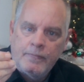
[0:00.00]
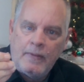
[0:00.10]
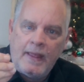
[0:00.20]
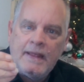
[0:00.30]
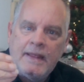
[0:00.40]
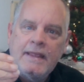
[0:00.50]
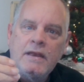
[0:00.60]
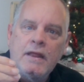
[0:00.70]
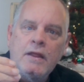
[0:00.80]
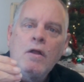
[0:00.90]
and
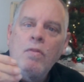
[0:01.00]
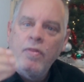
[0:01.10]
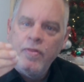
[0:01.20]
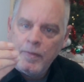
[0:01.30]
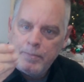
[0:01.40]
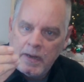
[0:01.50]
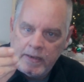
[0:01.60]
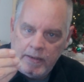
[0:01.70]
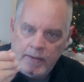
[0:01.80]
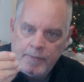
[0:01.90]
getting the
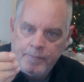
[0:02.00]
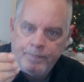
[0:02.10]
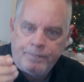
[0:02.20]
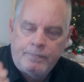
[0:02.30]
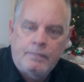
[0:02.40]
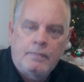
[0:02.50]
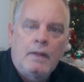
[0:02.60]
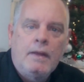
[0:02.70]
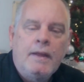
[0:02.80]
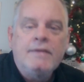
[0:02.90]
money.
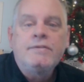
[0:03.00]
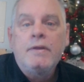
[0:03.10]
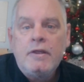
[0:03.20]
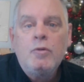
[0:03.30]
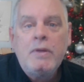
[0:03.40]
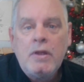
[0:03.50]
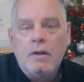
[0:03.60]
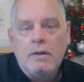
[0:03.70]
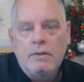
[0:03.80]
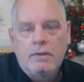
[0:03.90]
And so here we
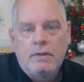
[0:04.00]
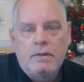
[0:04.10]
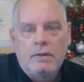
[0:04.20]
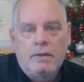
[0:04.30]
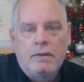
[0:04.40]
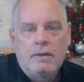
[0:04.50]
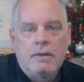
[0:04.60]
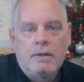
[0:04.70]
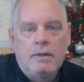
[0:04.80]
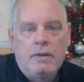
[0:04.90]
are,
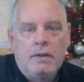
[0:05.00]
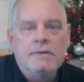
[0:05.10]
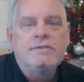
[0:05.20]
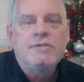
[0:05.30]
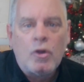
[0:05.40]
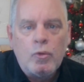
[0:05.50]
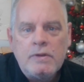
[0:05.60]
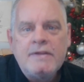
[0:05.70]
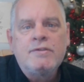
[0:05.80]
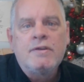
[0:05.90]
a
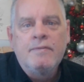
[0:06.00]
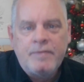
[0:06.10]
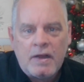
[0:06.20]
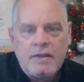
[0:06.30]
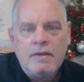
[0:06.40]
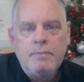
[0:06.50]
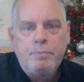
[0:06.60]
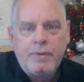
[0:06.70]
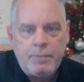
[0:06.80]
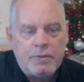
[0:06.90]
soulless fucking
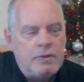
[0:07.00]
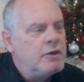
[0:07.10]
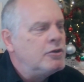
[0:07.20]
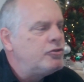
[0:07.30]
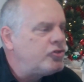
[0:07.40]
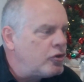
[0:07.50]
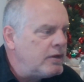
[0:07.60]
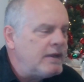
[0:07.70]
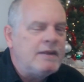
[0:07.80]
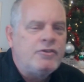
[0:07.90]
people
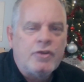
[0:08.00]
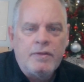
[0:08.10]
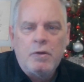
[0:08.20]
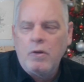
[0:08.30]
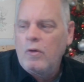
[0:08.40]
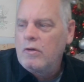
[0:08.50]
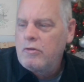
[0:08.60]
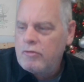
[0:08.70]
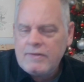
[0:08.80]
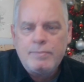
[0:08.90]
shooting each other on
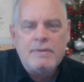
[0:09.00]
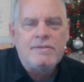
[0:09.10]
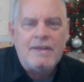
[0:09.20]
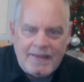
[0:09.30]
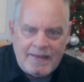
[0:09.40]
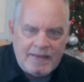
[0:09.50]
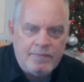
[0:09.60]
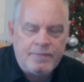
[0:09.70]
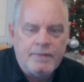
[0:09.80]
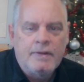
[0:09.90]
Christmas Eve